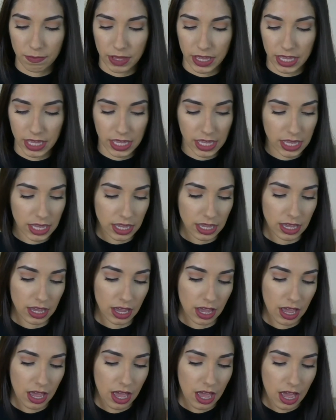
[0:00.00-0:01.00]

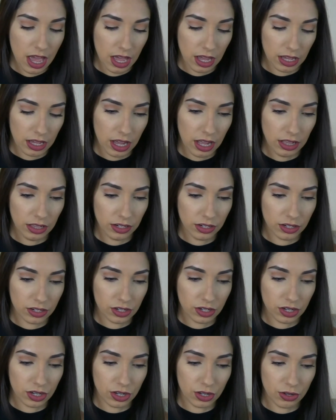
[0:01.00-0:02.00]
pinky
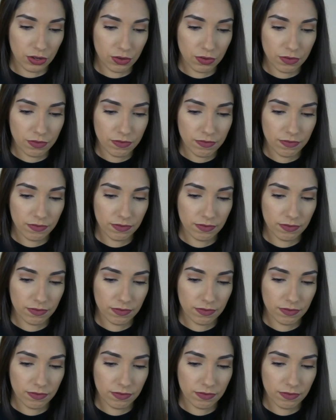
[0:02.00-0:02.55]
color too.